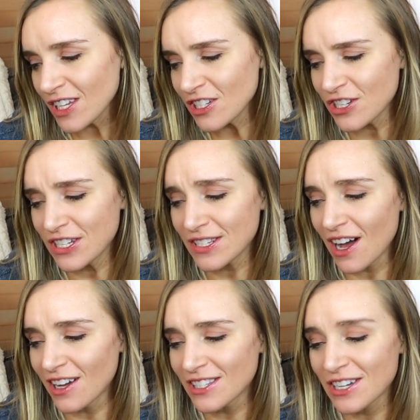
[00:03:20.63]
She has
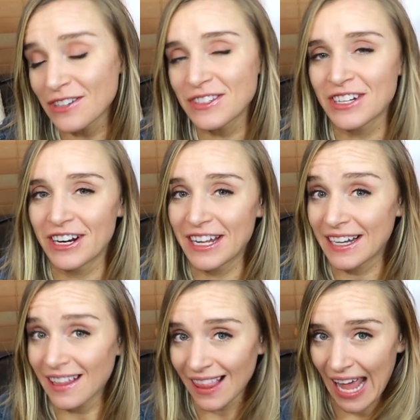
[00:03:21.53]
also
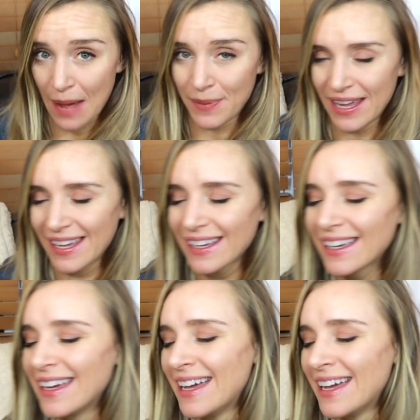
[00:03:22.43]
started clapping.